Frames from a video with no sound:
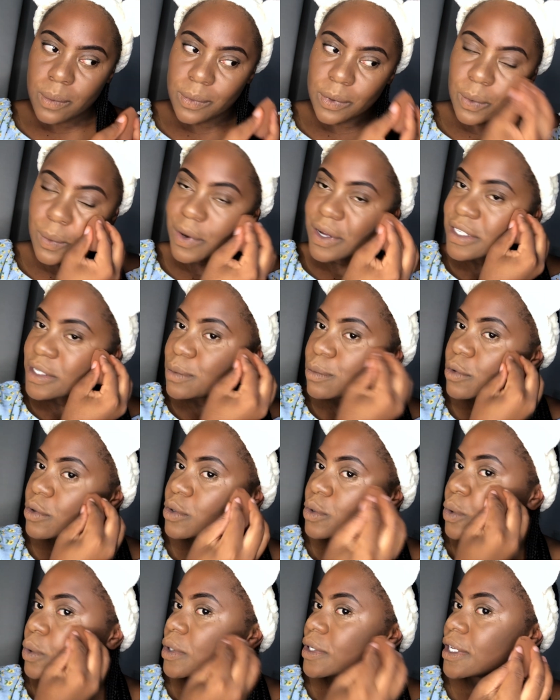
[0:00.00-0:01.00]
we want more
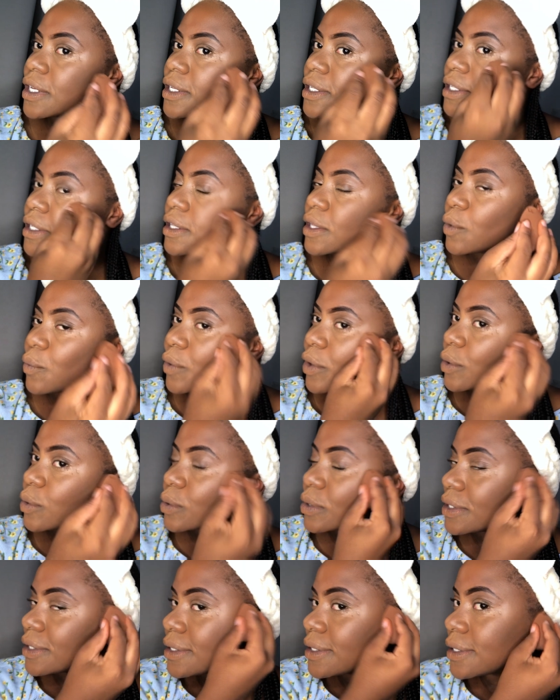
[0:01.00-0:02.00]
doctors in the
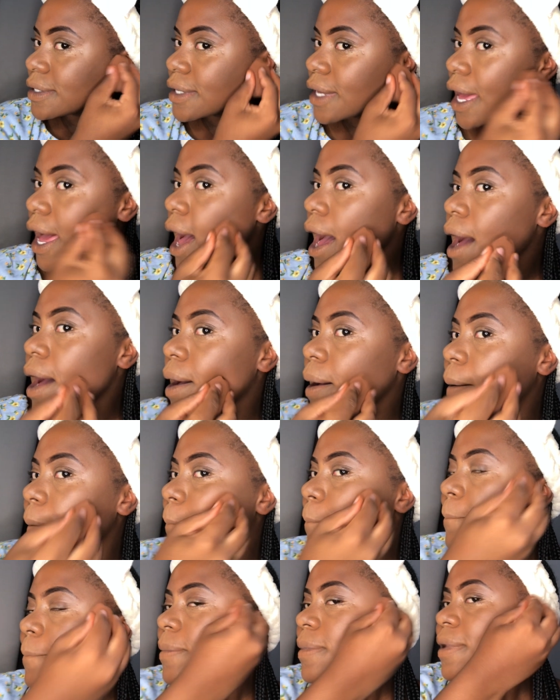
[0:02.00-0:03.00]
world.
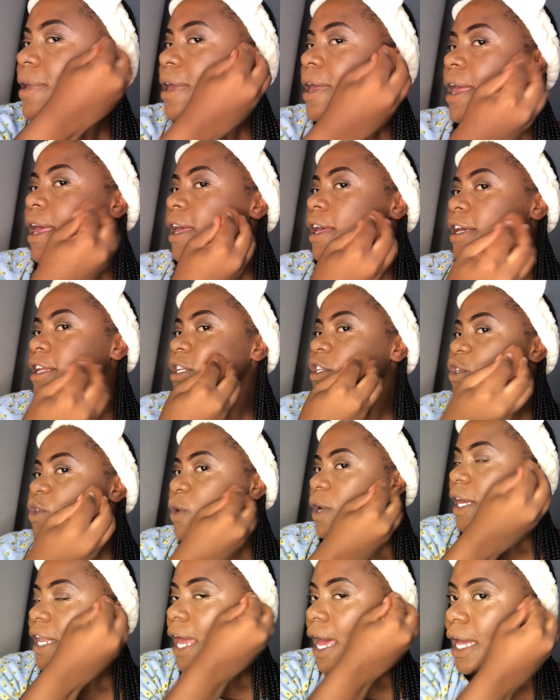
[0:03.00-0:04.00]
Come and
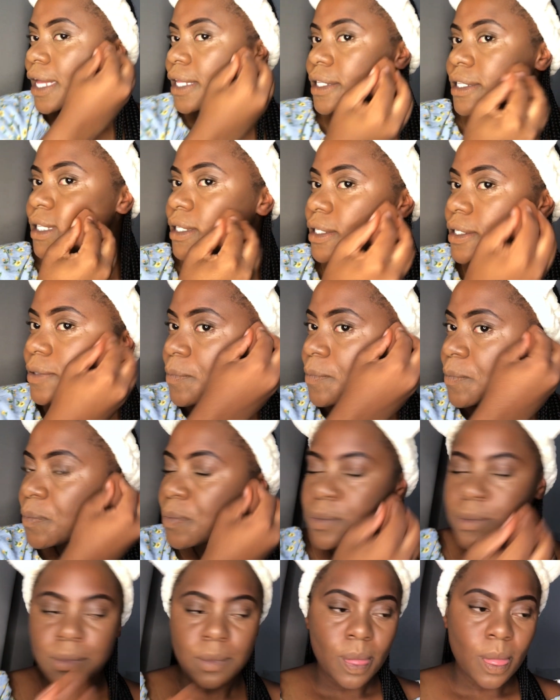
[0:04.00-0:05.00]
join us.
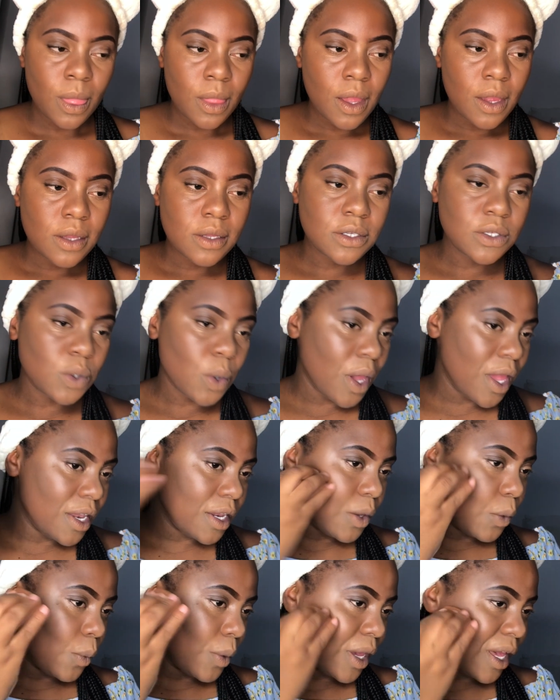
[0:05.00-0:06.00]
So
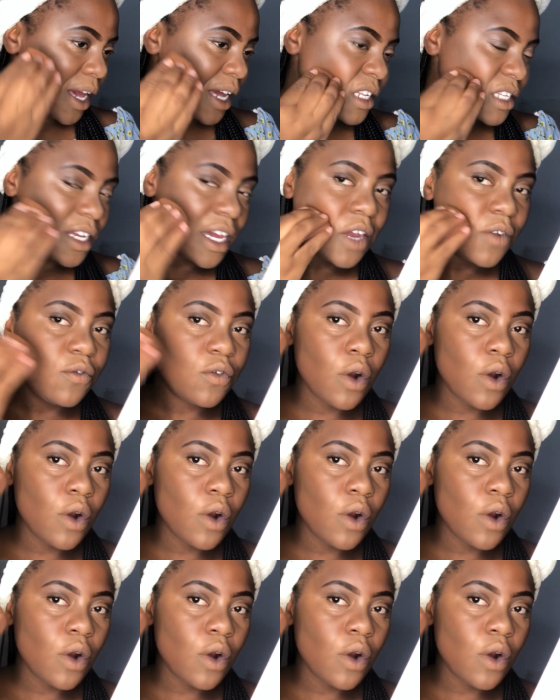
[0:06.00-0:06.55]
anyway, aside